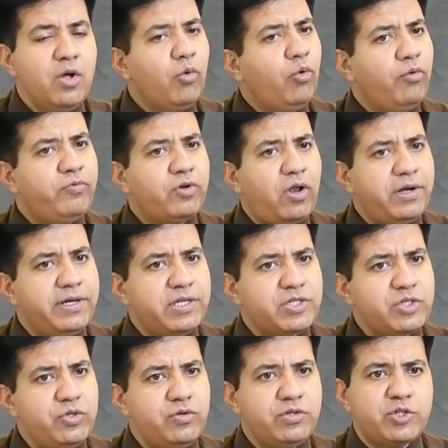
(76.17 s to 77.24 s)
Overall, it is
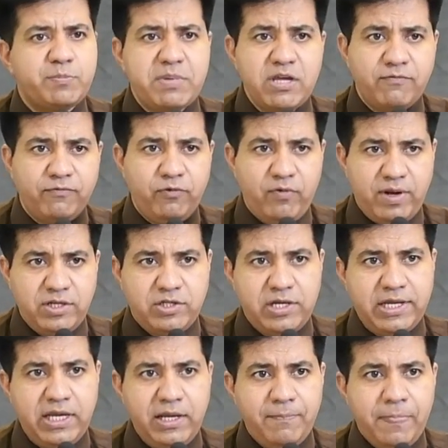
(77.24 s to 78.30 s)
good. Speak
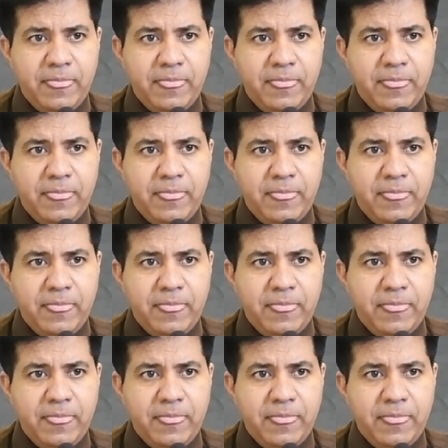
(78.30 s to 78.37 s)
fluently